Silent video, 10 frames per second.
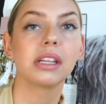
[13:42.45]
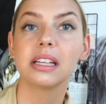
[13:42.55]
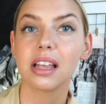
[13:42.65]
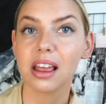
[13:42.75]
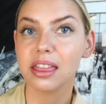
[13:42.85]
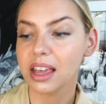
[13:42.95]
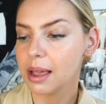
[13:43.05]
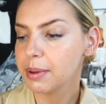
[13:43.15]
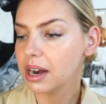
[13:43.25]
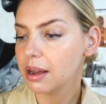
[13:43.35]
And then I think
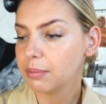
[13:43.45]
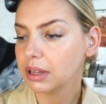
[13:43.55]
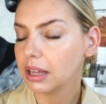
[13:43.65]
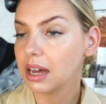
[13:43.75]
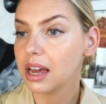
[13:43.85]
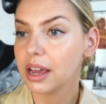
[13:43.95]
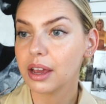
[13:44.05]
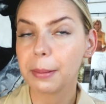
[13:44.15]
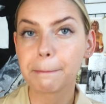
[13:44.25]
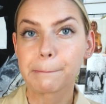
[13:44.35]
I'm gonna
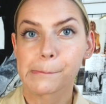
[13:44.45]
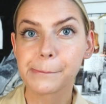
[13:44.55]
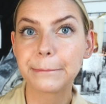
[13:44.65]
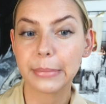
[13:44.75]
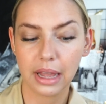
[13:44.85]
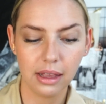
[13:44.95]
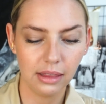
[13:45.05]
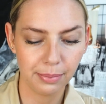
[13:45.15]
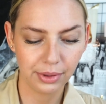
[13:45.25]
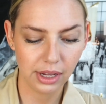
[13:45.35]
apply a
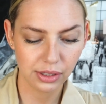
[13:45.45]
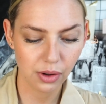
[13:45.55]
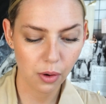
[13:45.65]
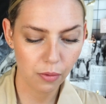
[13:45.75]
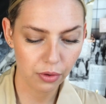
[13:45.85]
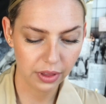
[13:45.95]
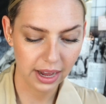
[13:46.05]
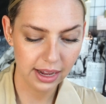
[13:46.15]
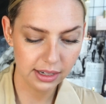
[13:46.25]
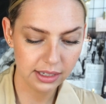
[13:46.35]
lip gloss over
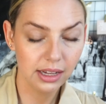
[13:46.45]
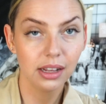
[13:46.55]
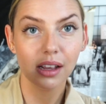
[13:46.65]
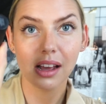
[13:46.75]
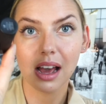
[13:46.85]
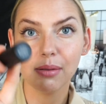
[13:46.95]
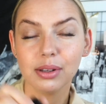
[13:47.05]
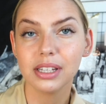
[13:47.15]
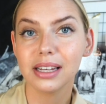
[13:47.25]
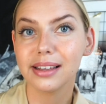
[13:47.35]
that. I'm
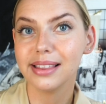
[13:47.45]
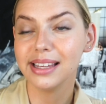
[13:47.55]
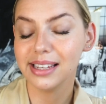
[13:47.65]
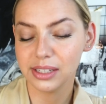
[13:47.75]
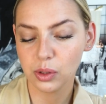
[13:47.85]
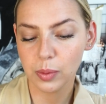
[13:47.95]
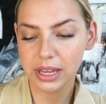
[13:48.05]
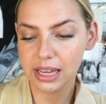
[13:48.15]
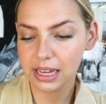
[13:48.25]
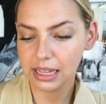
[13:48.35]
using the
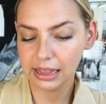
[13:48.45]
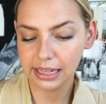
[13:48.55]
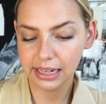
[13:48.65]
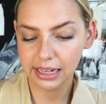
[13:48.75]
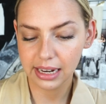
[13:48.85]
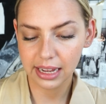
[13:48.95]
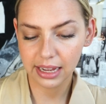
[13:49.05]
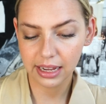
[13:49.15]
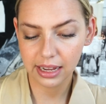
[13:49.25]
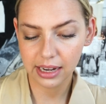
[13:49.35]
Squeaky Clean
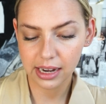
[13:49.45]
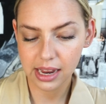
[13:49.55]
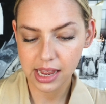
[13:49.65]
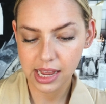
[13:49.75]
in